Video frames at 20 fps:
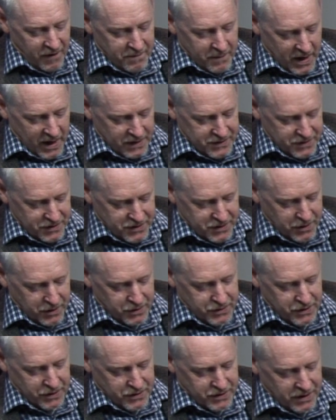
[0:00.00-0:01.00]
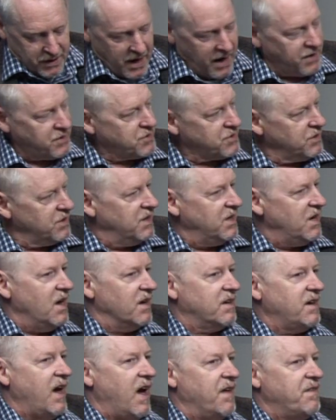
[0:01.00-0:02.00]
Massachusetts, and actually
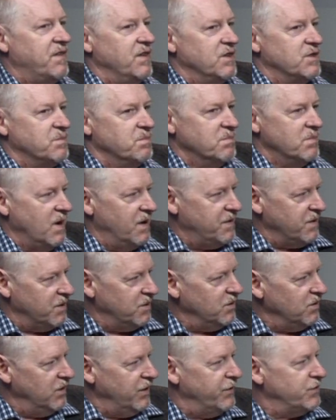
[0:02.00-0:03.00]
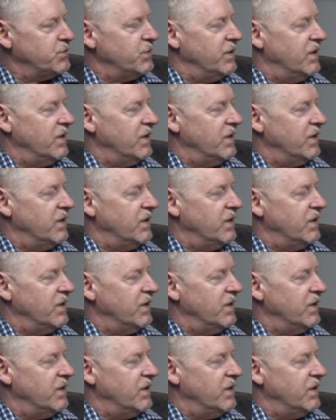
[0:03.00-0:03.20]
Kathy's mother, who lives with